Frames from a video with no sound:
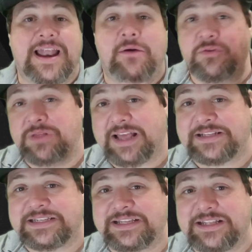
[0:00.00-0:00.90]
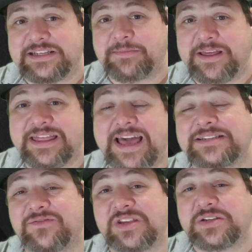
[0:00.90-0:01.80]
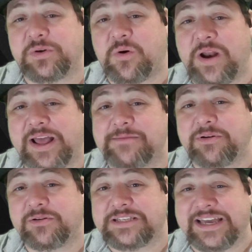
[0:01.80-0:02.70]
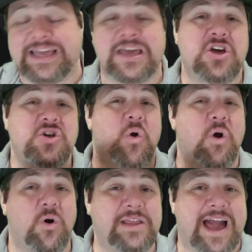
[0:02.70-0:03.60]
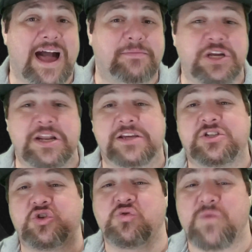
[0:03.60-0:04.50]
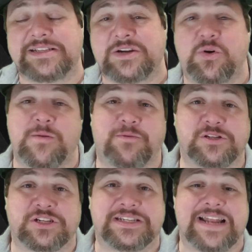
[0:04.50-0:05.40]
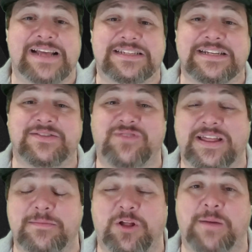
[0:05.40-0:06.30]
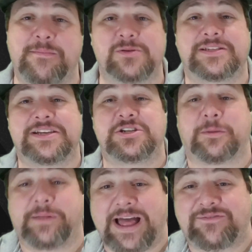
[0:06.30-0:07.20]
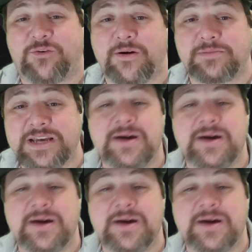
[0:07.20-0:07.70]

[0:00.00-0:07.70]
Now, if you would like to see Elizabeth, as of this recording and posting, your only option is to rent it or purchase it as it is available on most digital platforms,